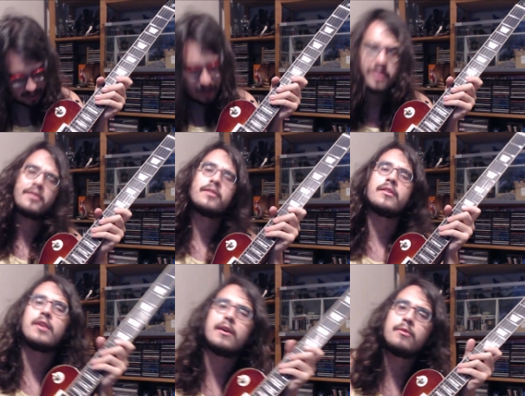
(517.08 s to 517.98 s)
artist
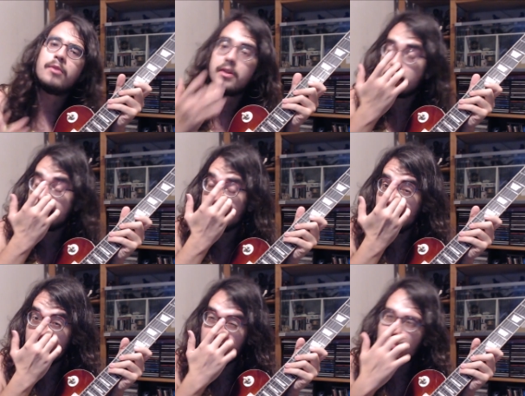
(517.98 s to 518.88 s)
guitar one, sorry I
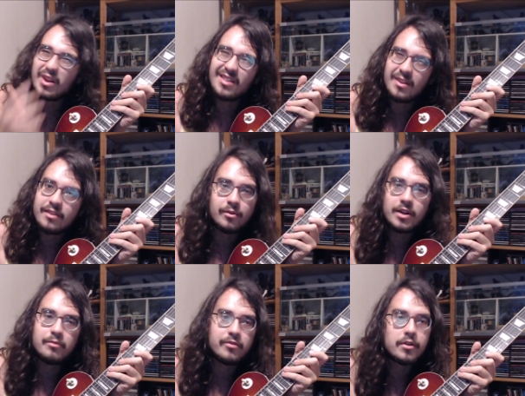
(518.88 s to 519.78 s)
keep bringing this one
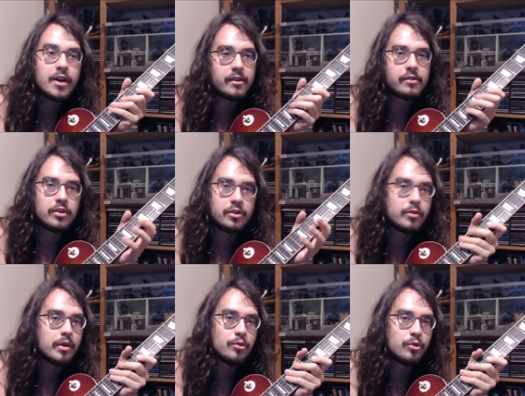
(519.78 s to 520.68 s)
up for you guys who don't know
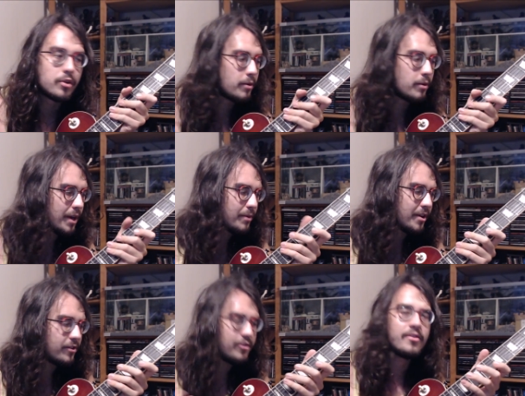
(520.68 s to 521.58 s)
what I'm talking about, but
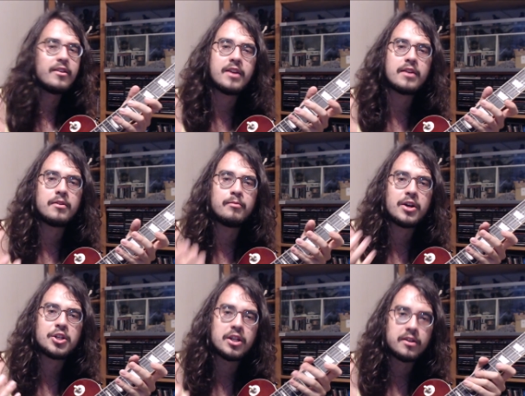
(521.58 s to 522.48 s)
it's just another
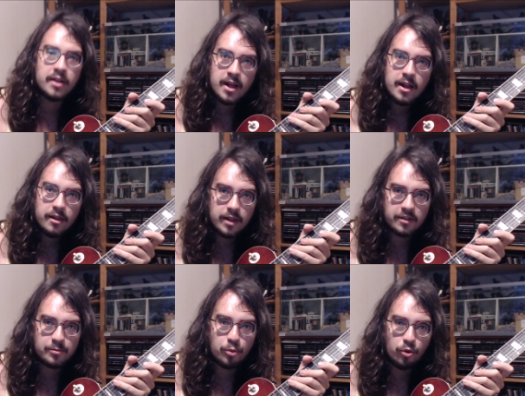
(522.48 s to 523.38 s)
budget Les
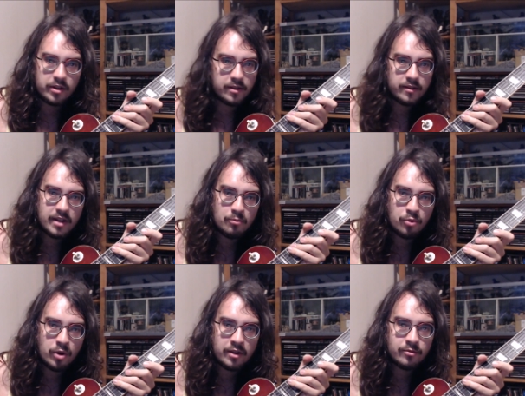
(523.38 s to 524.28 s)
Paul in the same
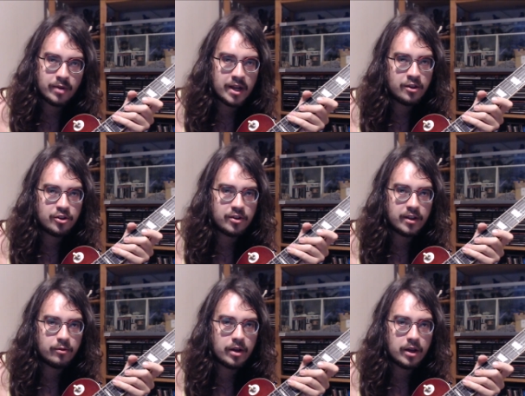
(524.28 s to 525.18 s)
price range
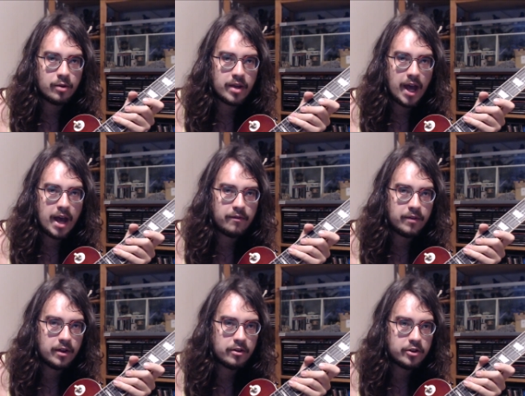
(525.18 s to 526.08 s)
that we have
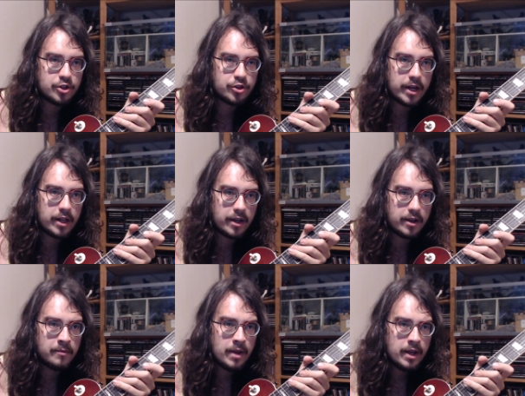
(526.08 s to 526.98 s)
here in Australia.
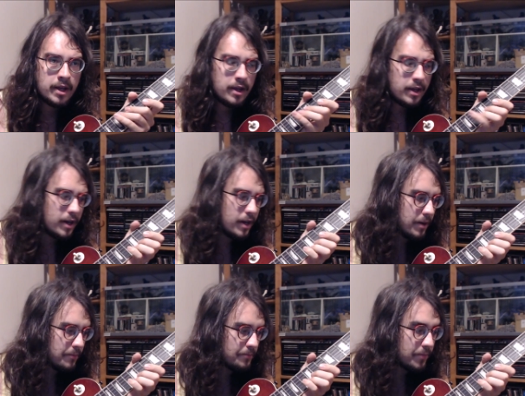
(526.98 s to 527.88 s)

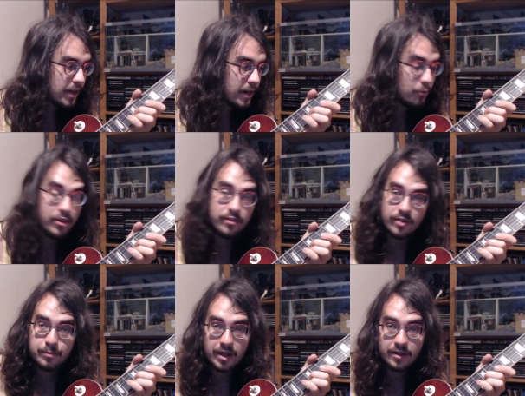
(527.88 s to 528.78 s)
That I recently
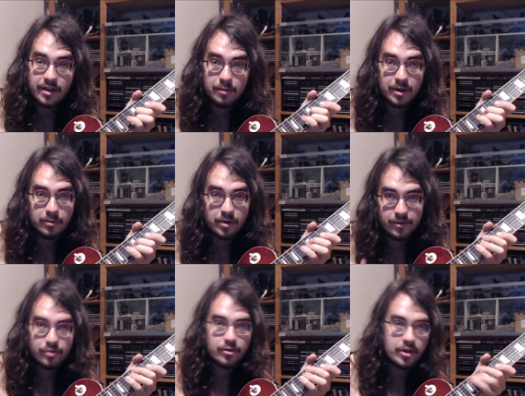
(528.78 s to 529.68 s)
picked up, and I'm going to be
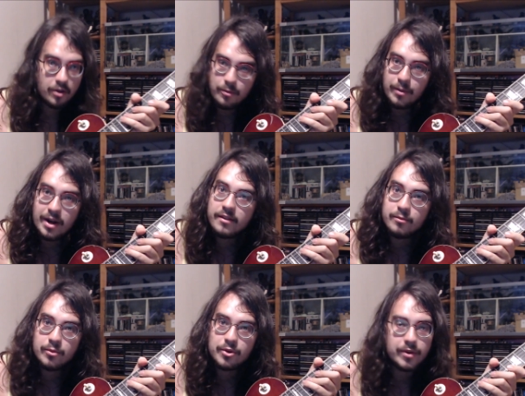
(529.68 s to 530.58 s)
doing a comparison
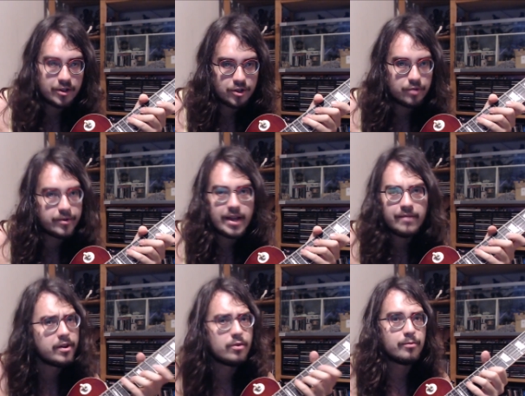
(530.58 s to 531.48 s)
between the two, and that
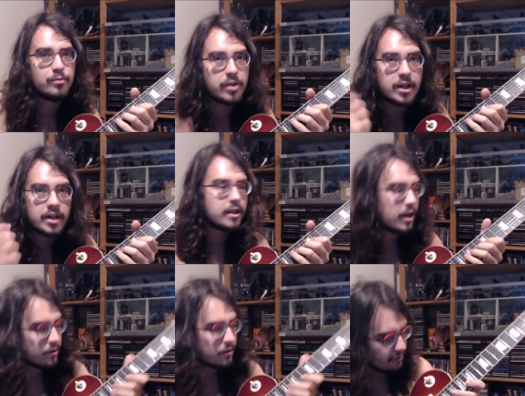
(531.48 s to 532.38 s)
thing I bloody
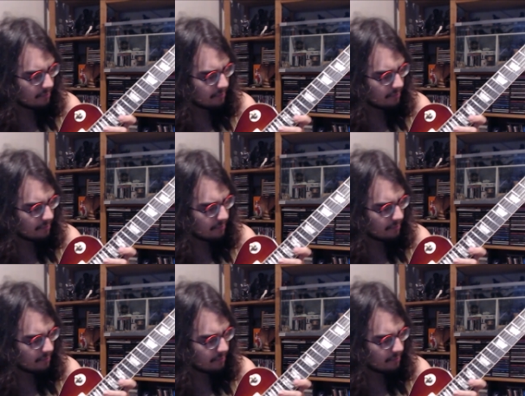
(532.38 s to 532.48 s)
love.